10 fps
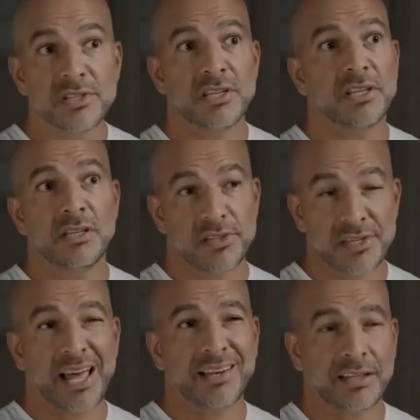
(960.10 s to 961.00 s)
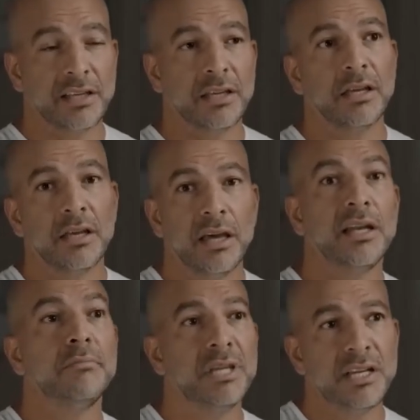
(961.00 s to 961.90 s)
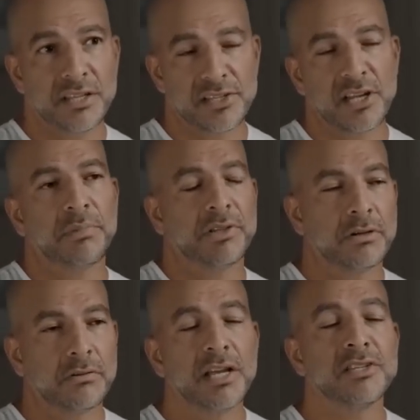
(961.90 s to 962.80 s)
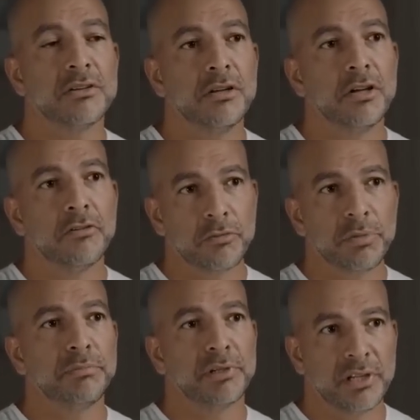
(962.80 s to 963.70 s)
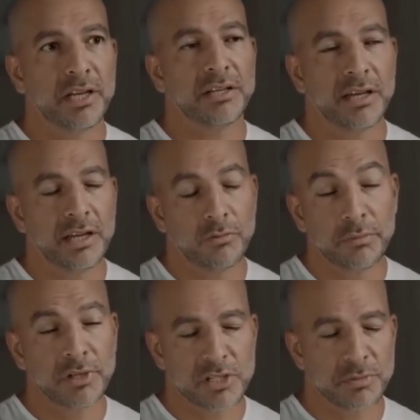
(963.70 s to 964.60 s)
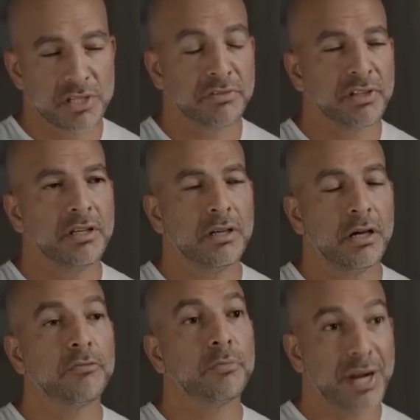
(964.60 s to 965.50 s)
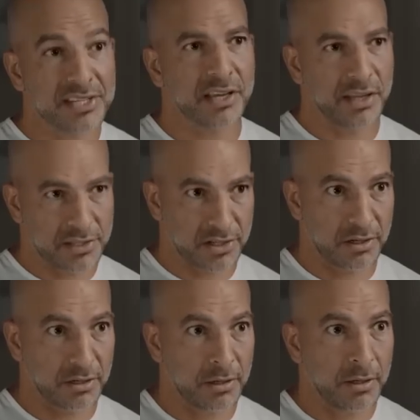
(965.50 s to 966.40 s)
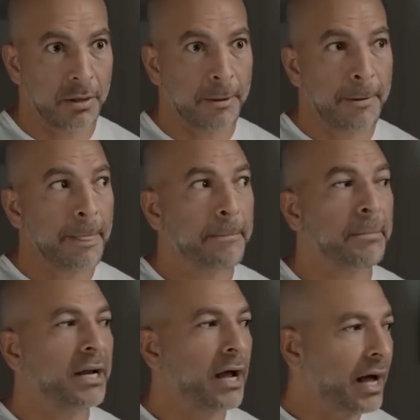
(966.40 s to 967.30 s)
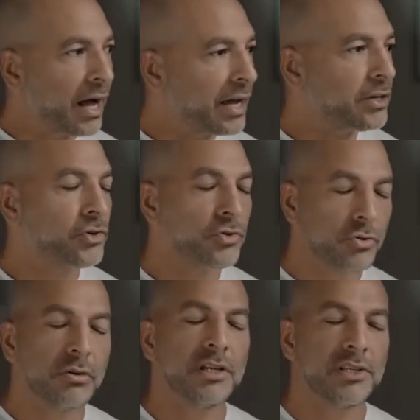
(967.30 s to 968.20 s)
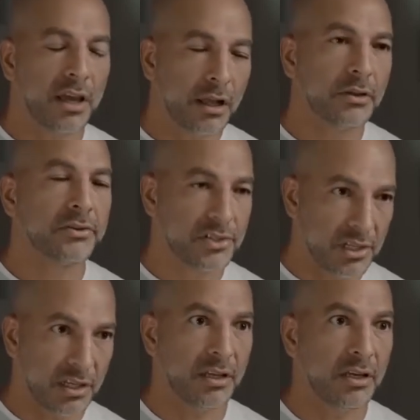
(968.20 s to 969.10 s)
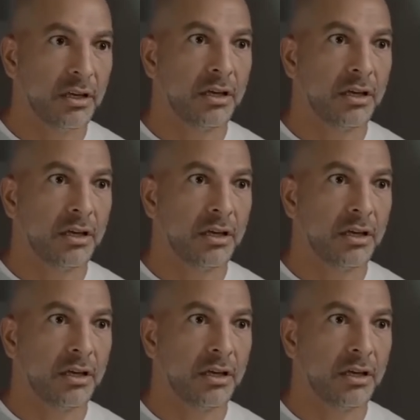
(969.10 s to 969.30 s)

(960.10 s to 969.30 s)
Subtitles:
see, sadly, an immediate step on the horizon for people not dying, women specifically, of breast cancer. But I sure as hell see,